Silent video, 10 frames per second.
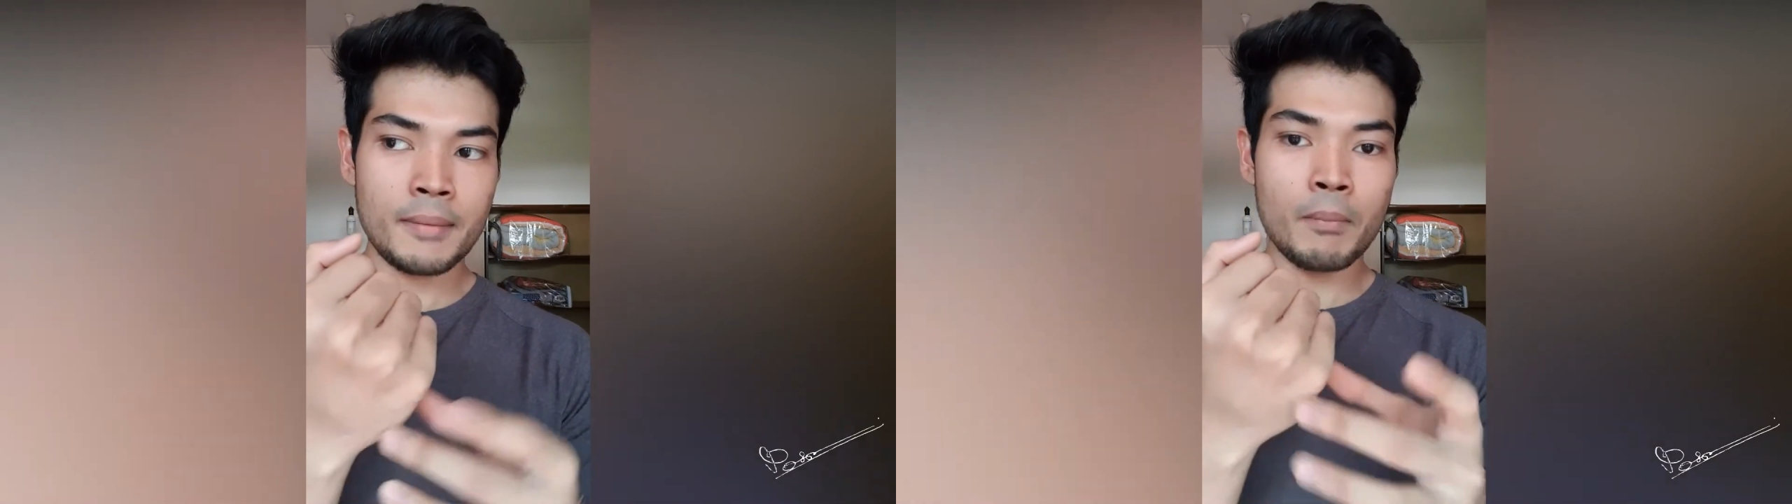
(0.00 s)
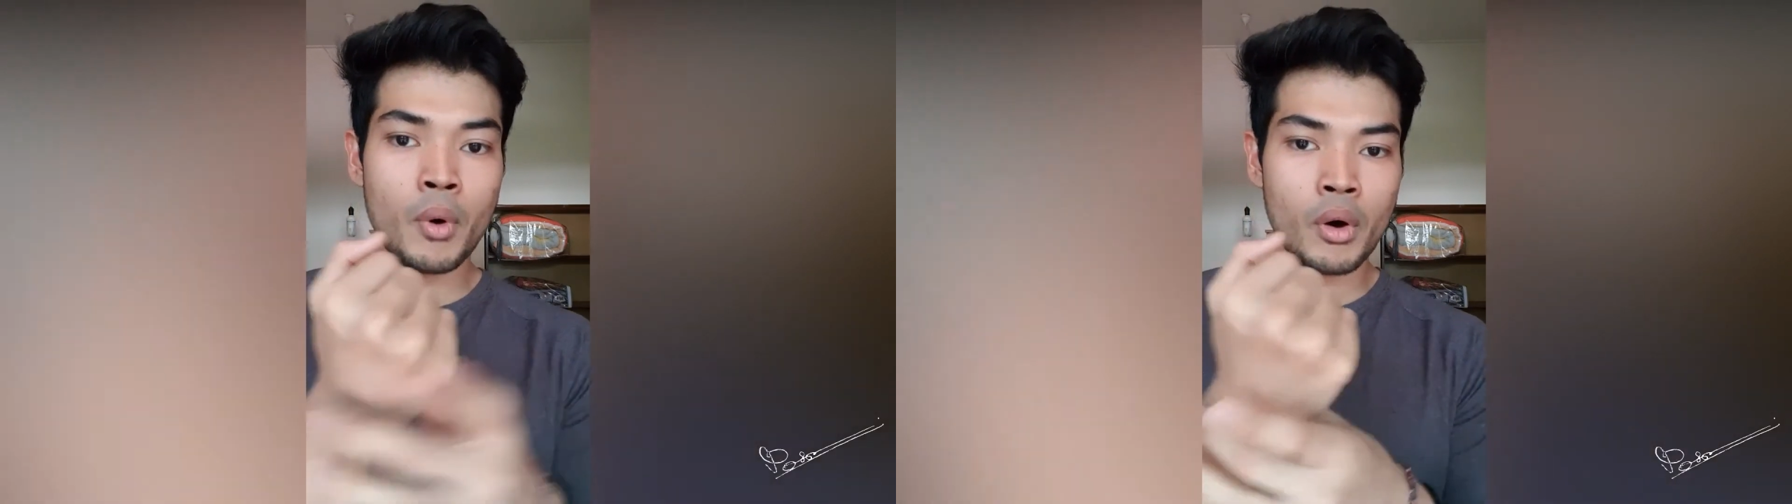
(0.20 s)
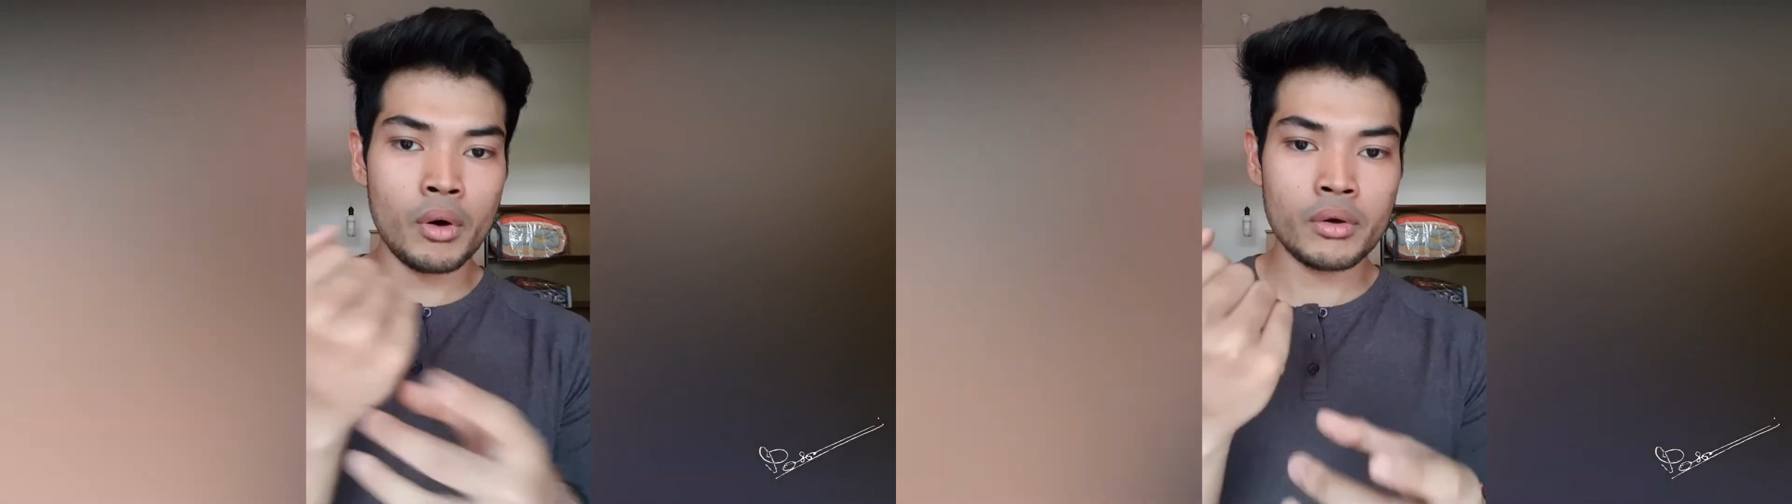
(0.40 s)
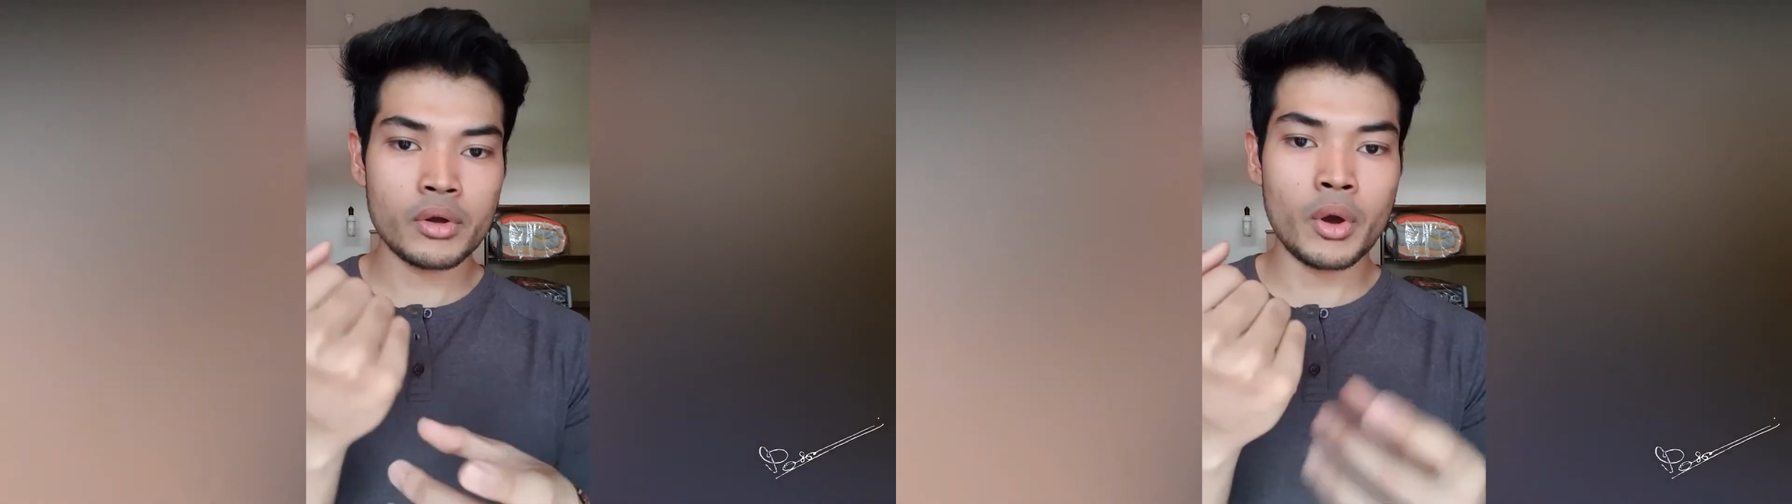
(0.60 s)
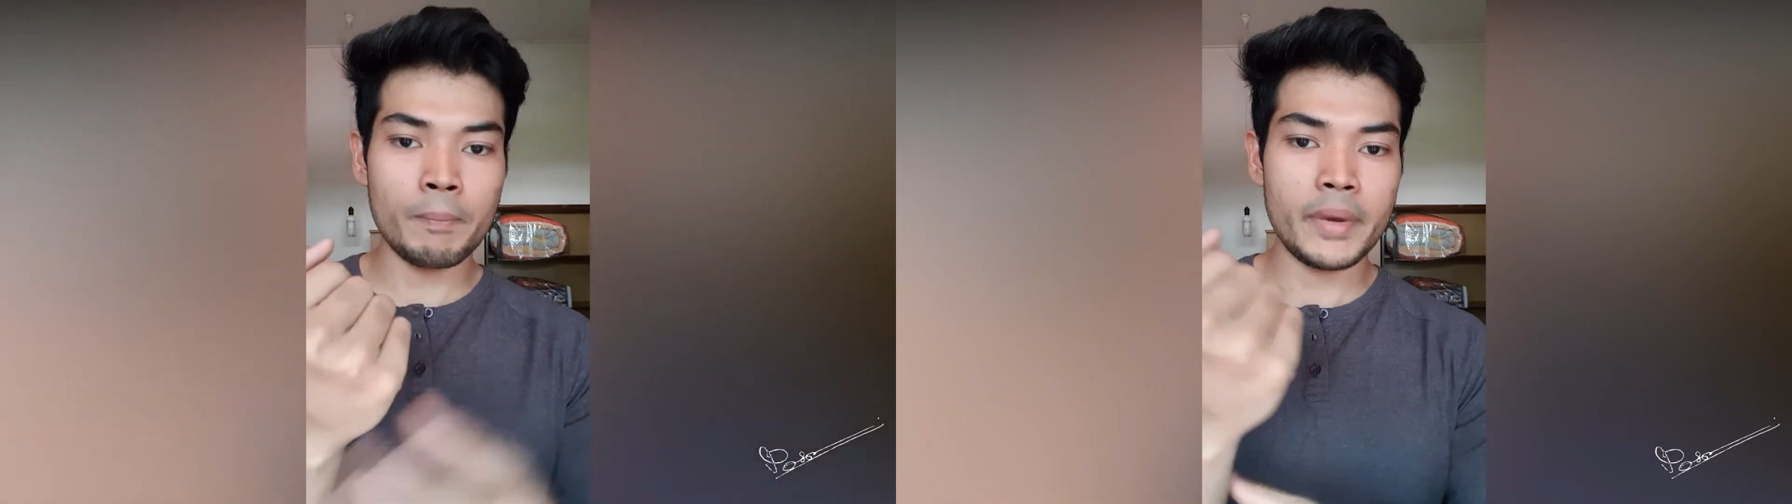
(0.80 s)
more
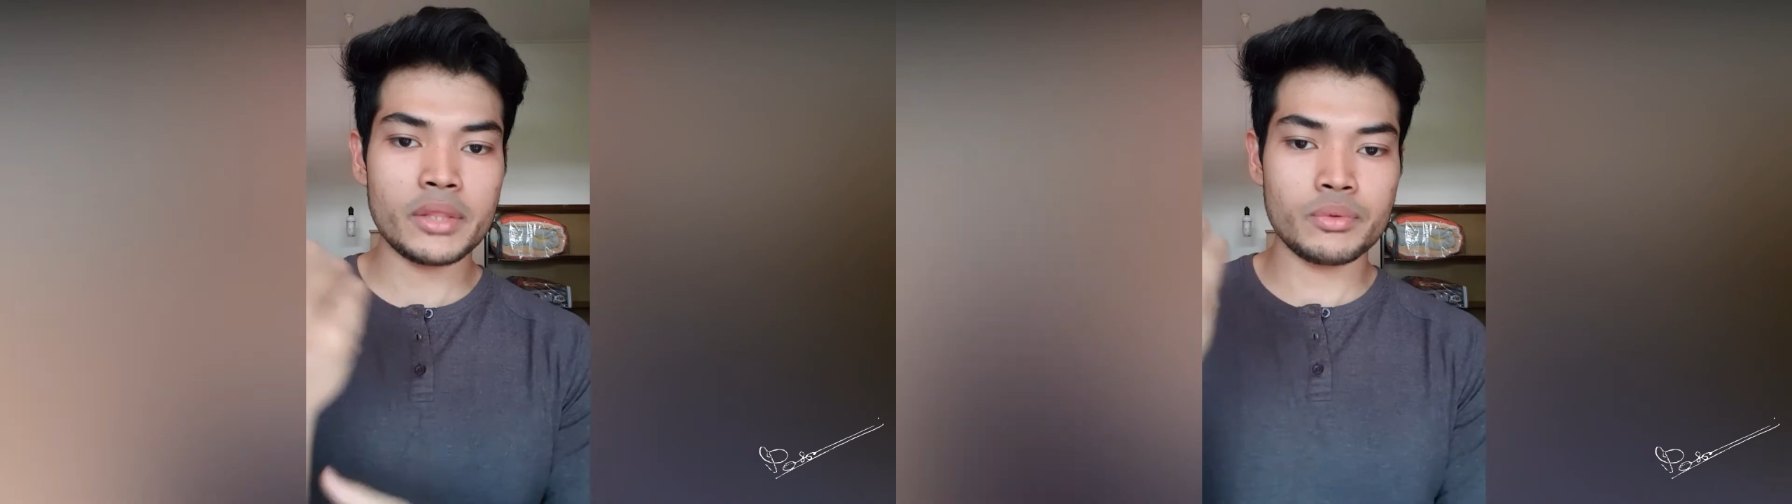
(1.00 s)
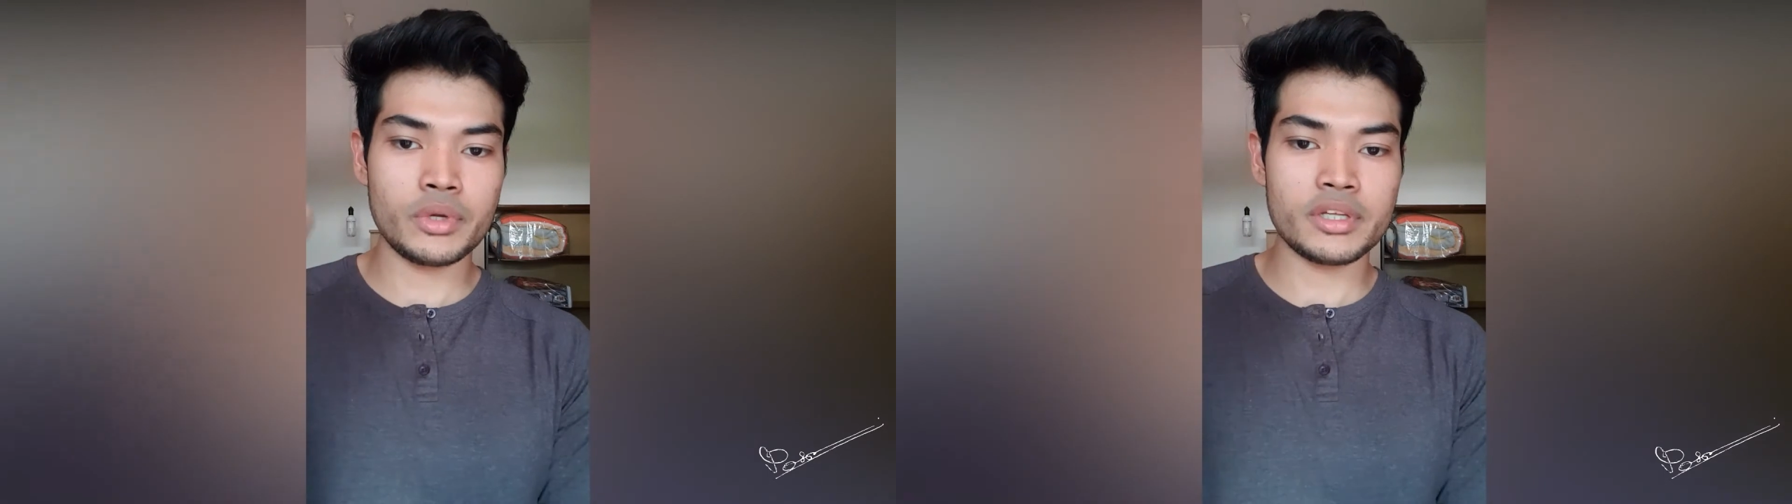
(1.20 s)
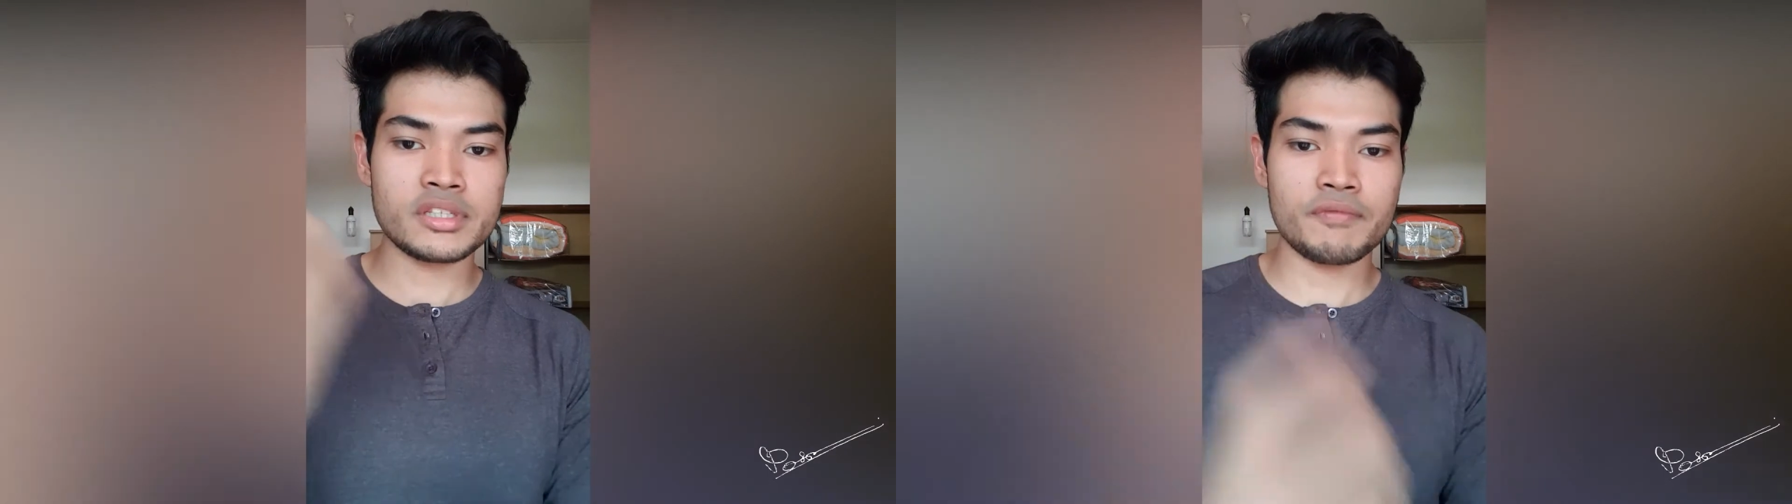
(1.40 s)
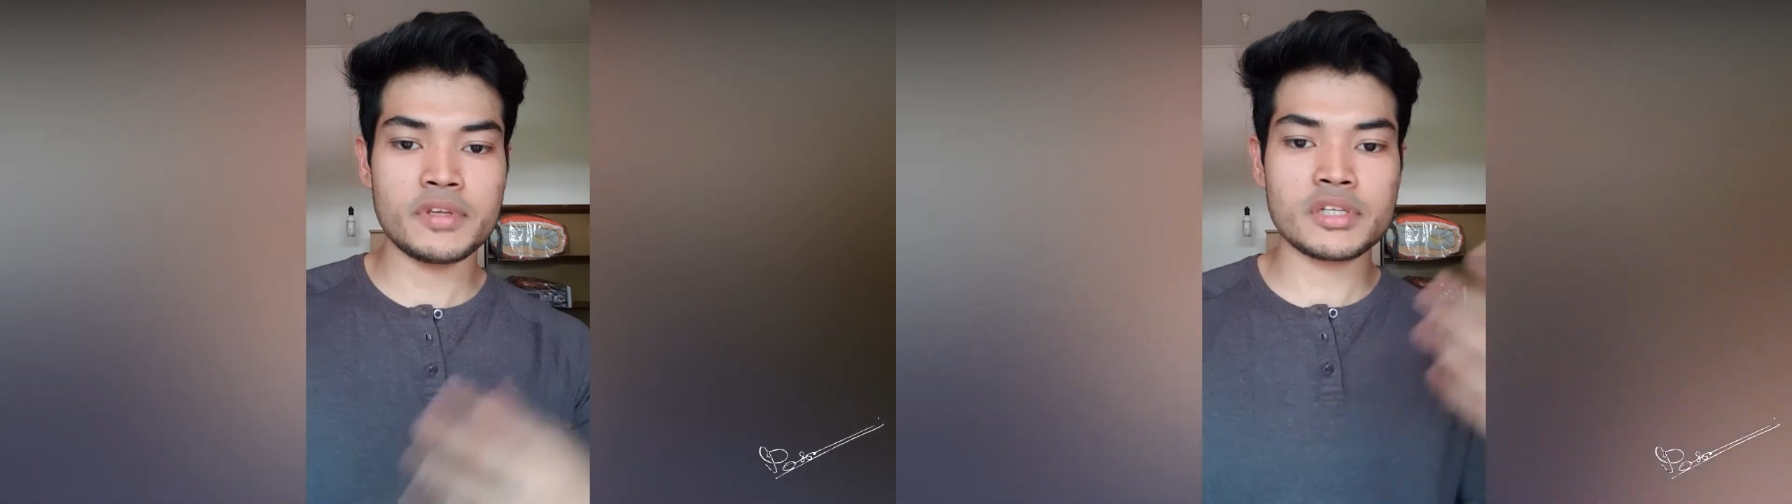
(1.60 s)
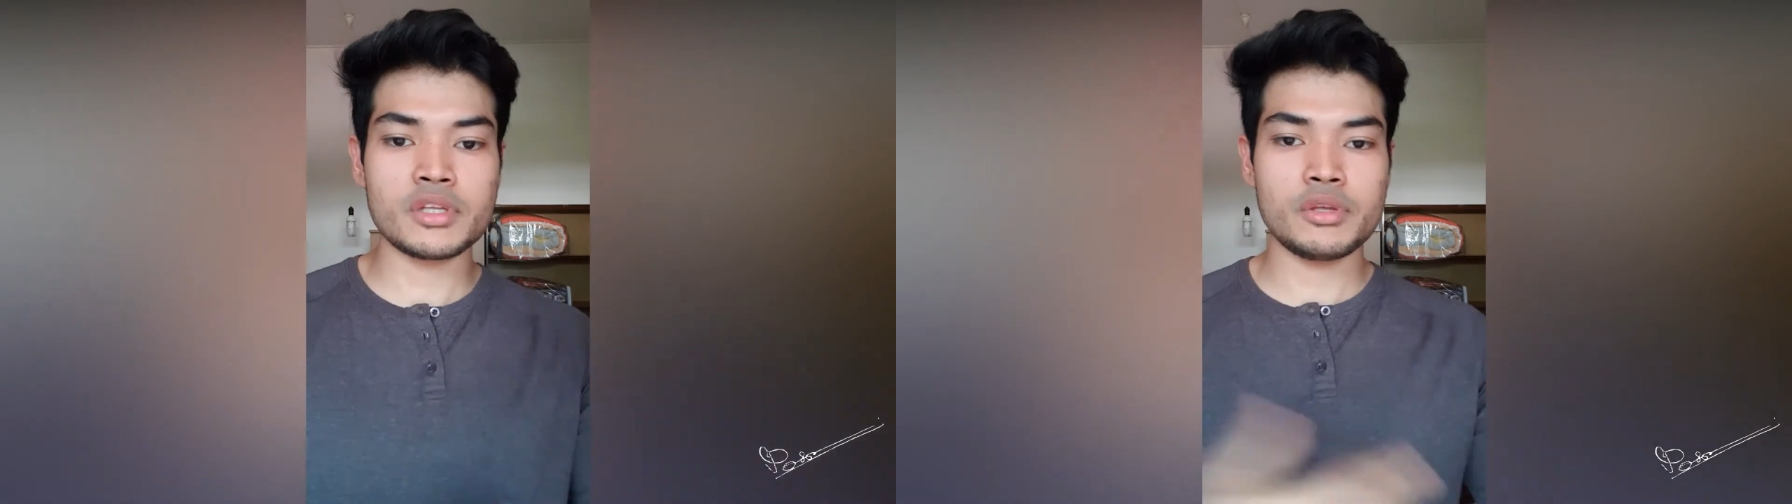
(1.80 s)
compared to the
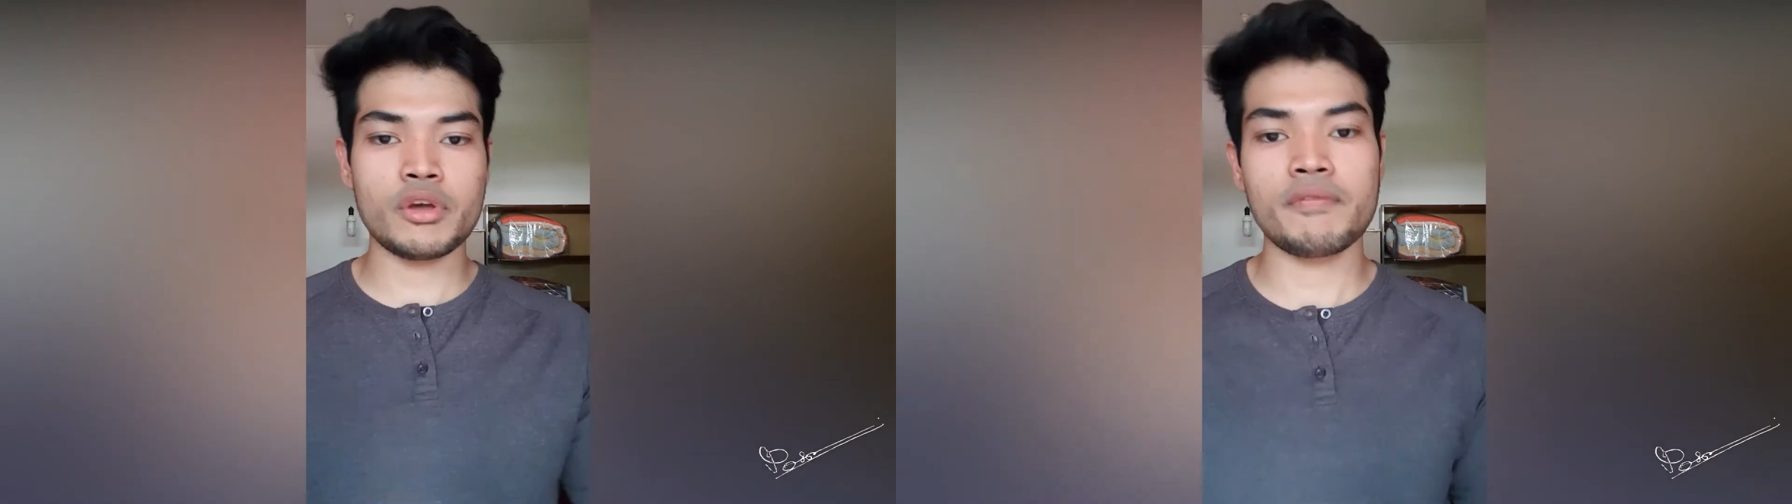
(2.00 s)
surfaces that you